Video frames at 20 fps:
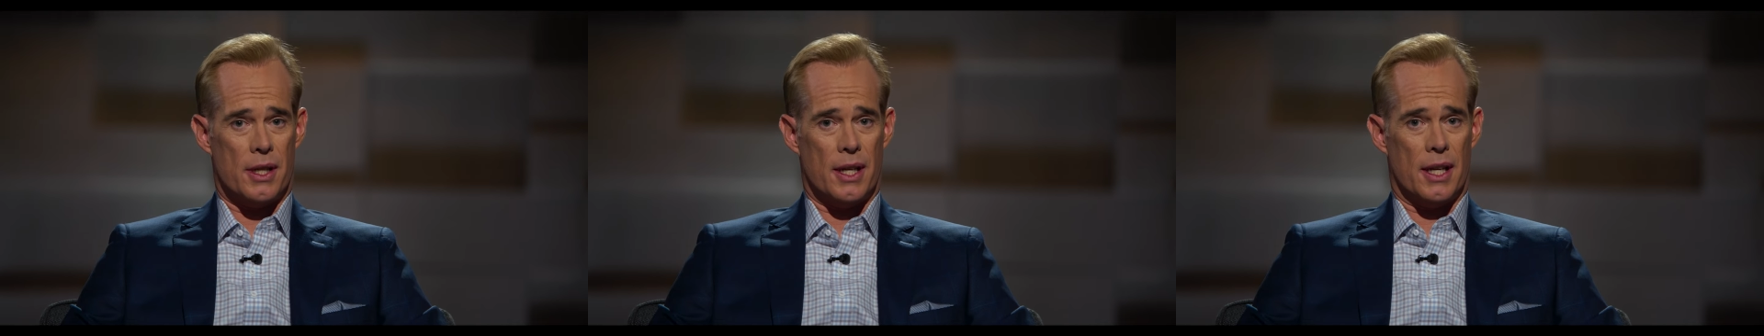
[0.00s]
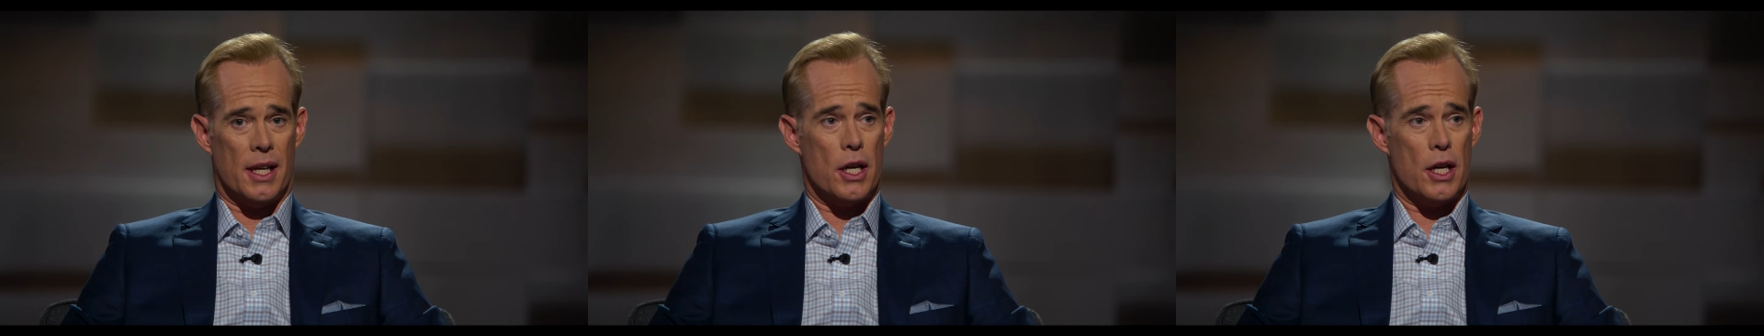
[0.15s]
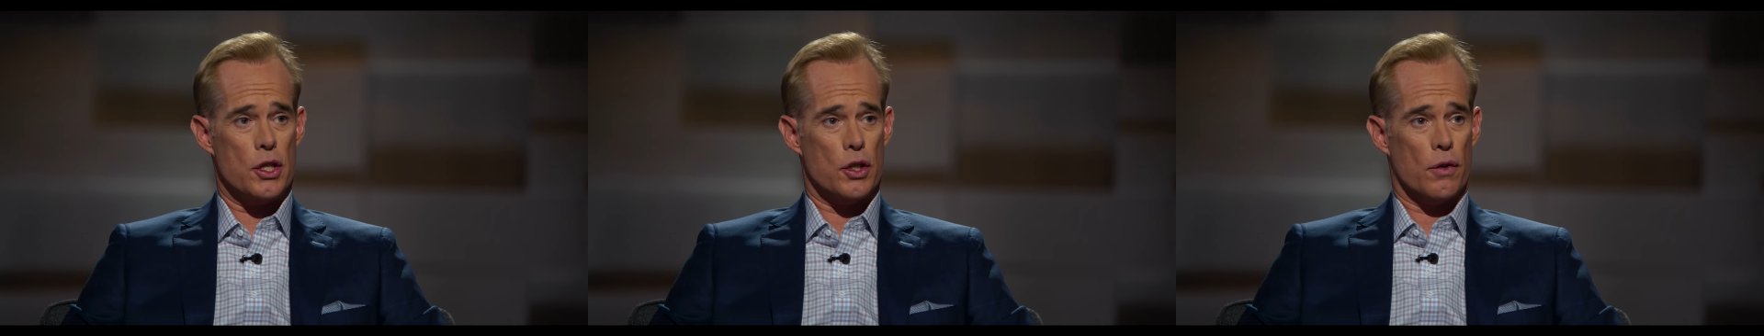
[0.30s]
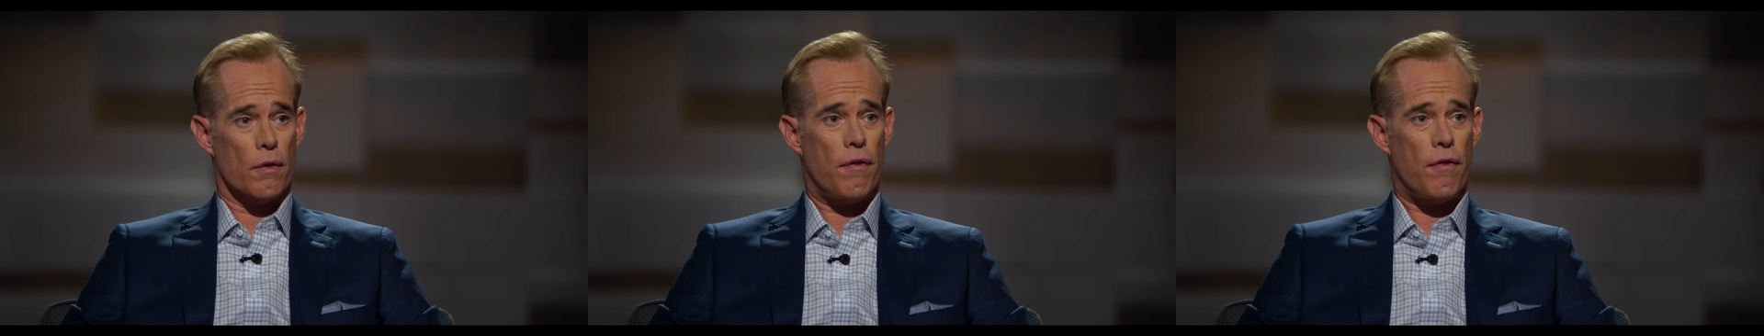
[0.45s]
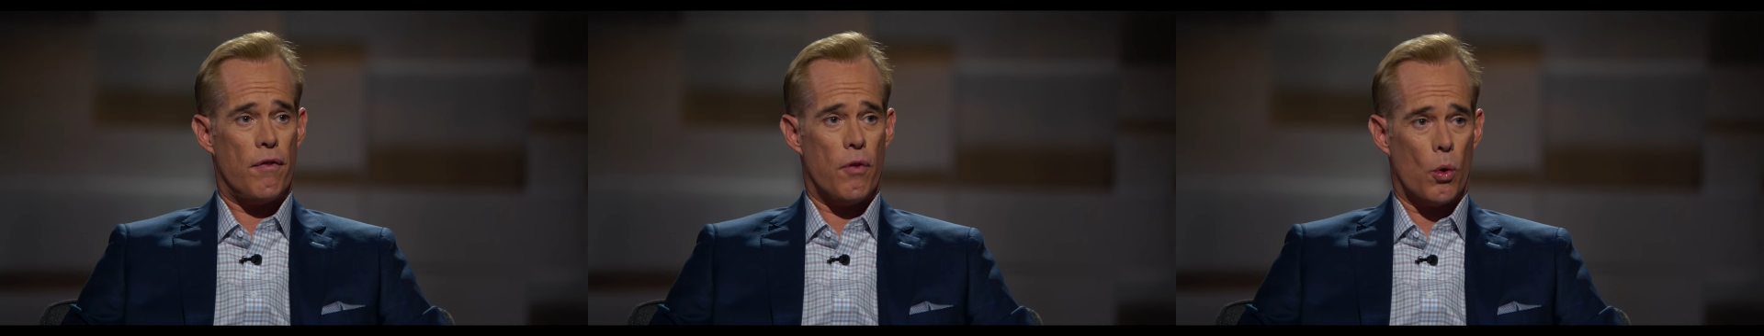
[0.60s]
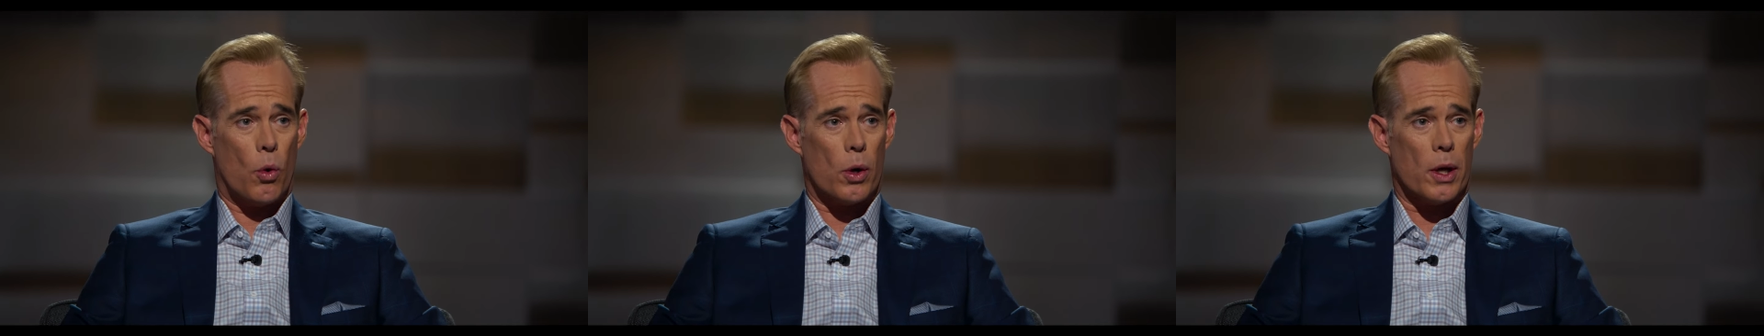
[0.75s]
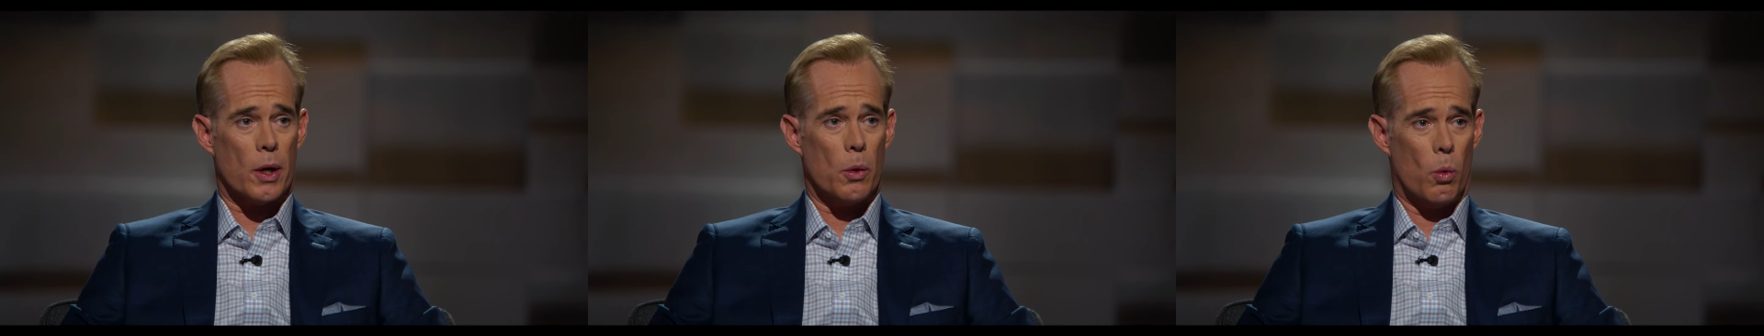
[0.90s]
at the age of
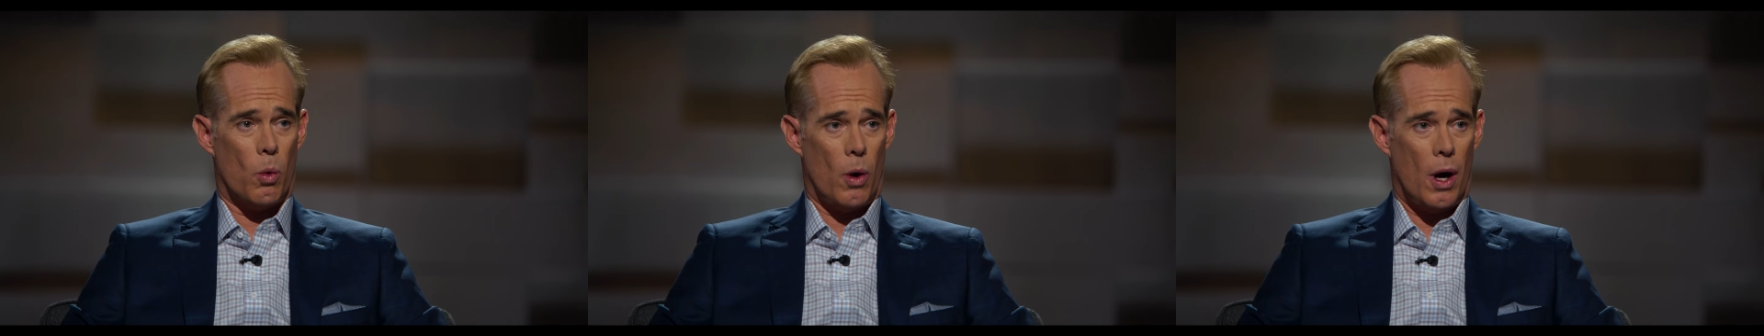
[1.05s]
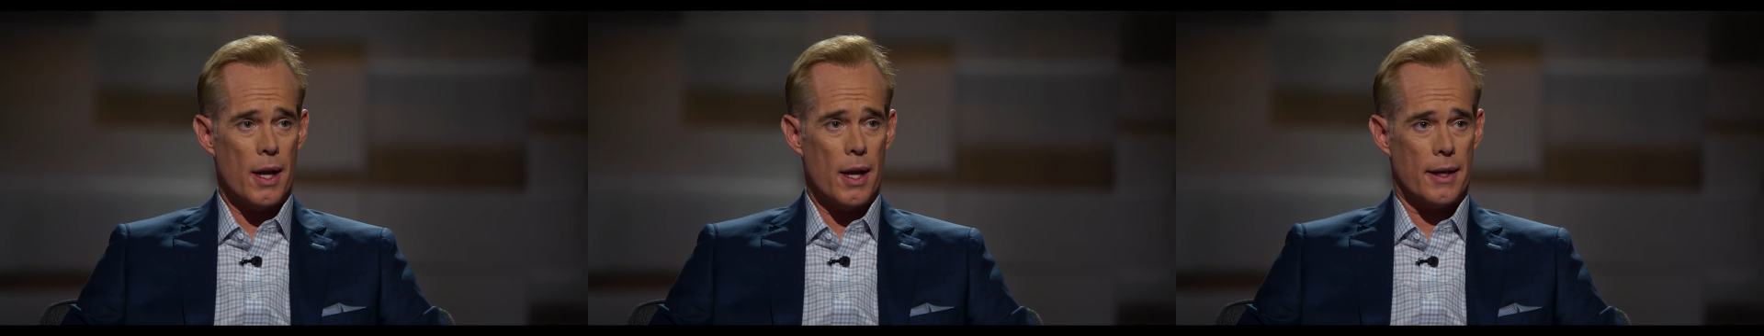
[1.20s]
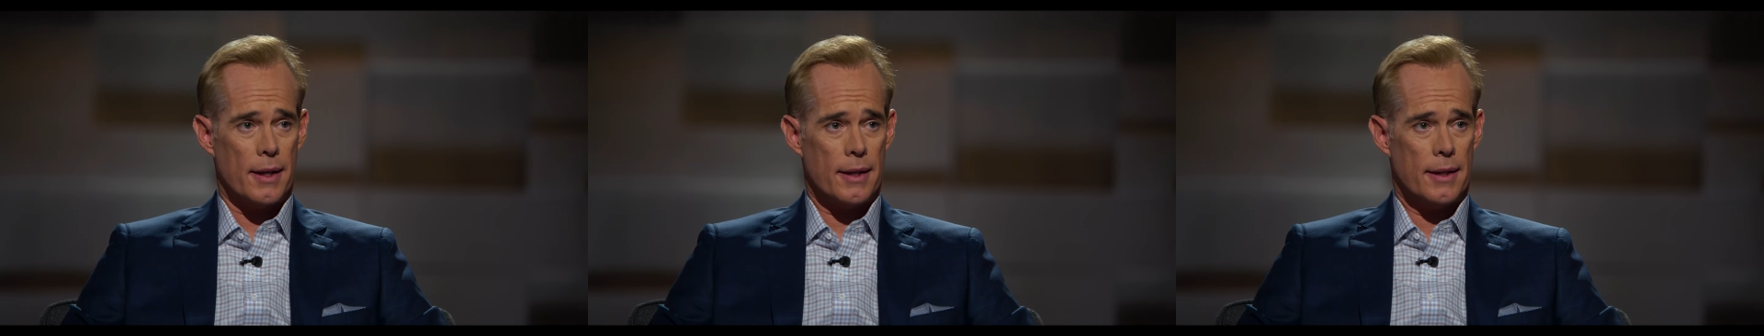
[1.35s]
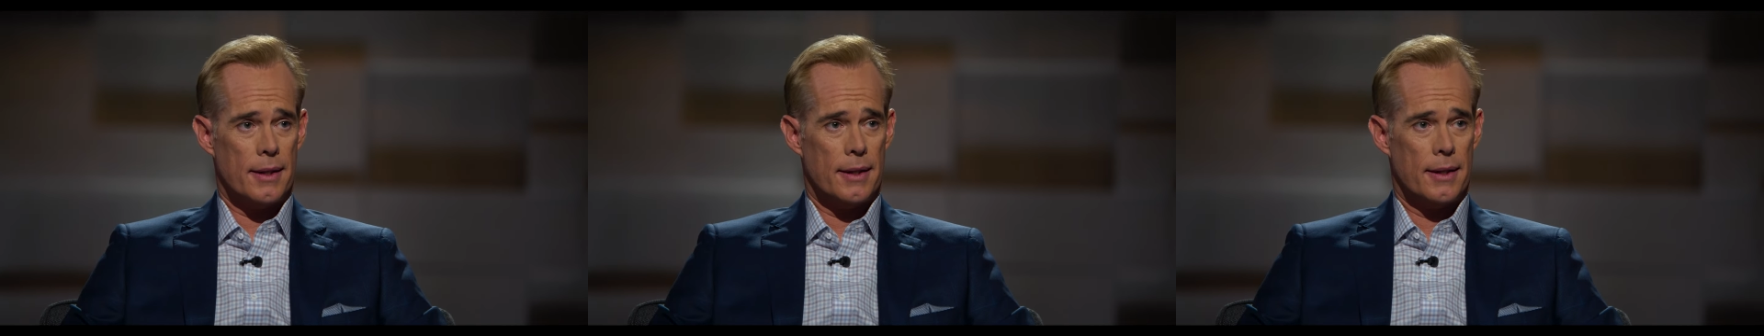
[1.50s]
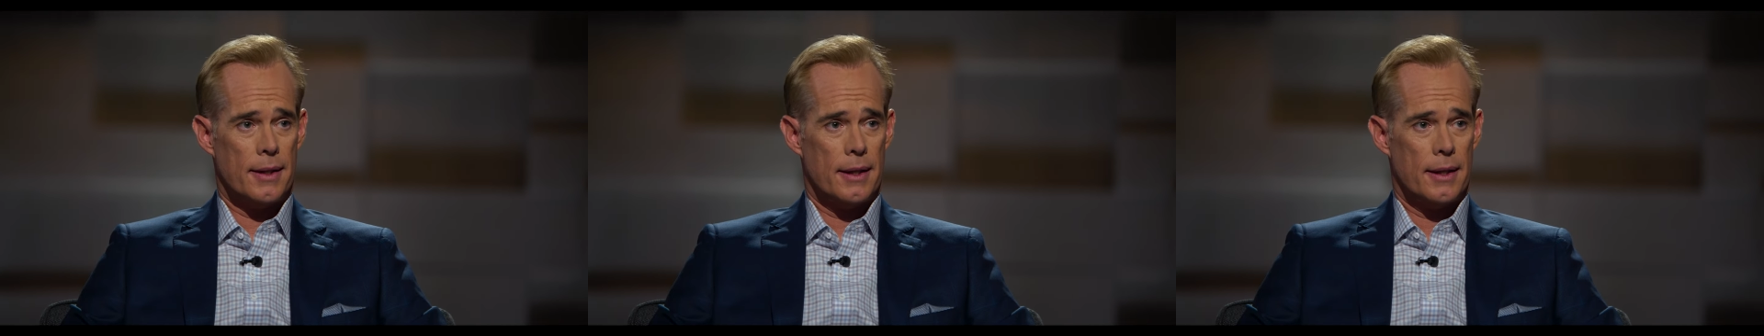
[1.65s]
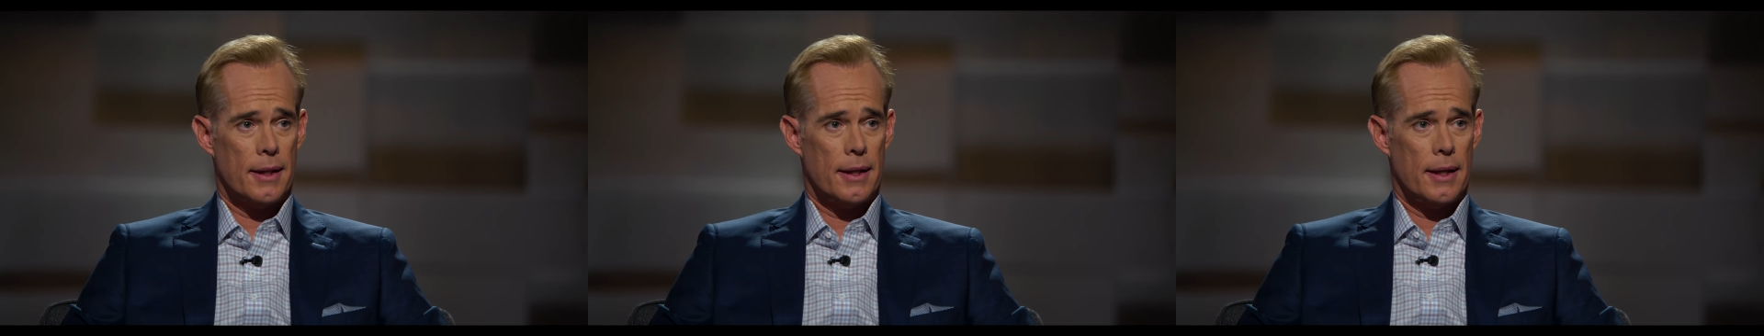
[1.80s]
41. Yeah.